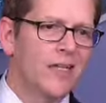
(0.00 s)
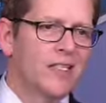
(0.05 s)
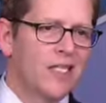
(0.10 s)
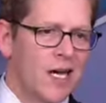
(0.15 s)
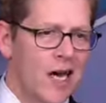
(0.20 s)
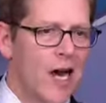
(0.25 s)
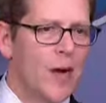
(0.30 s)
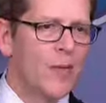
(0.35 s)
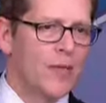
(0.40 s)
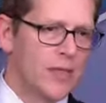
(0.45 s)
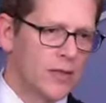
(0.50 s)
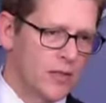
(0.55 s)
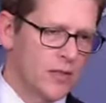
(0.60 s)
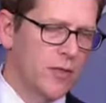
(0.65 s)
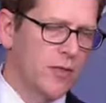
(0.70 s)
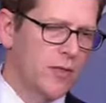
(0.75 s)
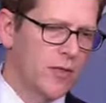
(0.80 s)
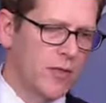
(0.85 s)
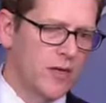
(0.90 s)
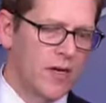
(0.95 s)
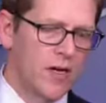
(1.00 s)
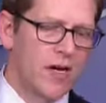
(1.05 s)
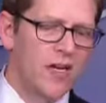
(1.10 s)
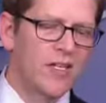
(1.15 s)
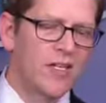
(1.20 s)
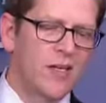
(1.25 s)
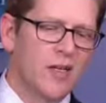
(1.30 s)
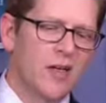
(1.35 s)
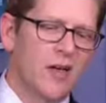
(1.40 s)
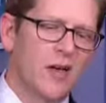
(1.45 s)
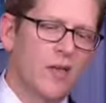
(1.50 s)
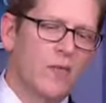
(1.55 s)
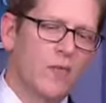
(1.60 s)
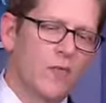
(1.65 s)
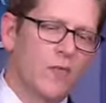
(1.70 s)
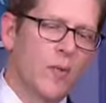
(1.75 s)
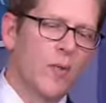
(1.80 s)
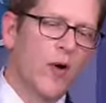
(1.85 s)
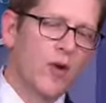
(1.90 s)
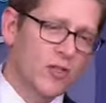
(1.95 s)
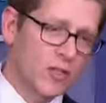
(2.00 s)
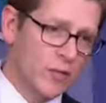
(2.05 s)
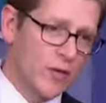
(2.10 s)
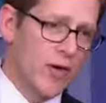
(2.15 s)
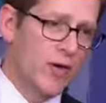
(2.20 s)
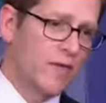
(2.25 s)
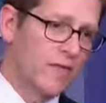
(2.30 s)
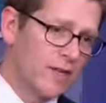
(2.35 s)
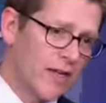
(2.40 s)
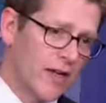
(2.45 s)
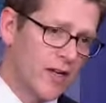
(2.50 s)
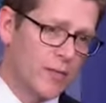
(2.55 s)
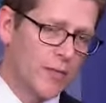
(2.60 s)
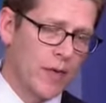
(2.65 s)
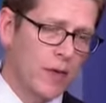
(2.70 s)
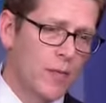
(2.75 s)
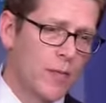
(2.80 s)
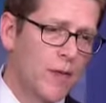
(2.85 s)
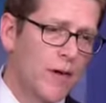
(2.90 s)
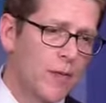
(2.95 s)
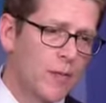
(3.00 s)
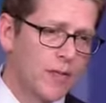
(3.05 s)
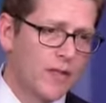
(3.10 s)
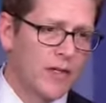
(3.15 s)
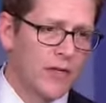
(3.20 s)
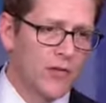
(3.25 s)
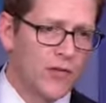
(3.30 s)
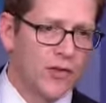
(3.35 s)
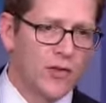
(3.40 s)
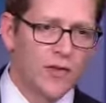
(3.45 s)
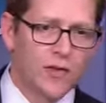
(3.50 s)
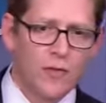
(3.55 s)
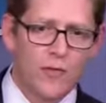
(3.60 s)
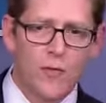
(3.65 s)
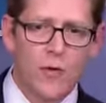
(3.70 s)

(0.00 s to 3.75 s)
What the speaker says: remarked upon fact by Republicans that